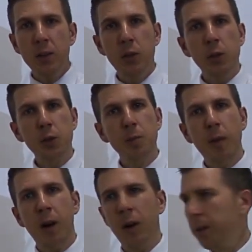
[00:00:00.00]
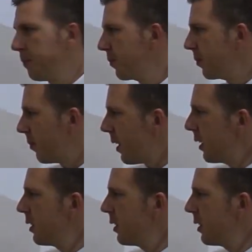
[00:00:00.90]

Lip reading: to small,